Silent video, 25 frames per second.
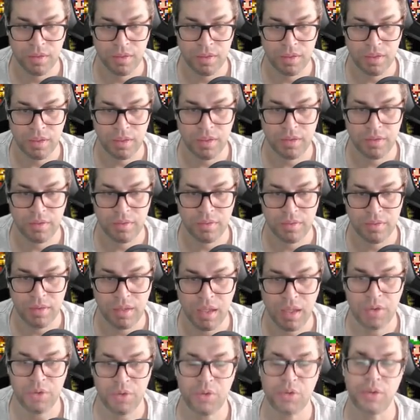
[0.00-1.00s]
And
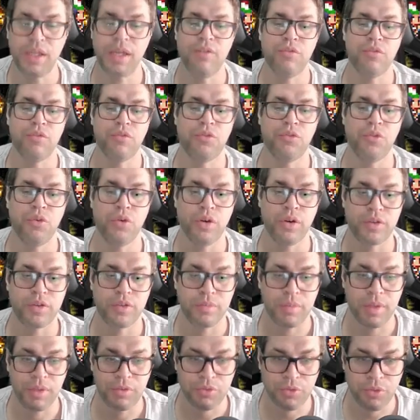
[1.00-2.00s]
all your left
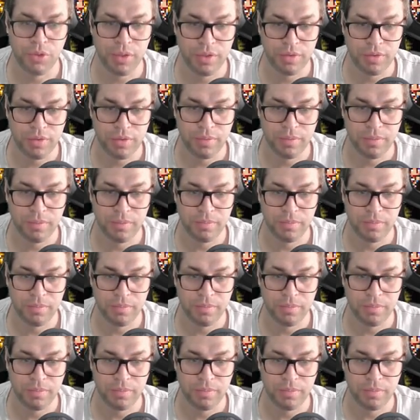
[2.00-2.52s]
forks, my friend.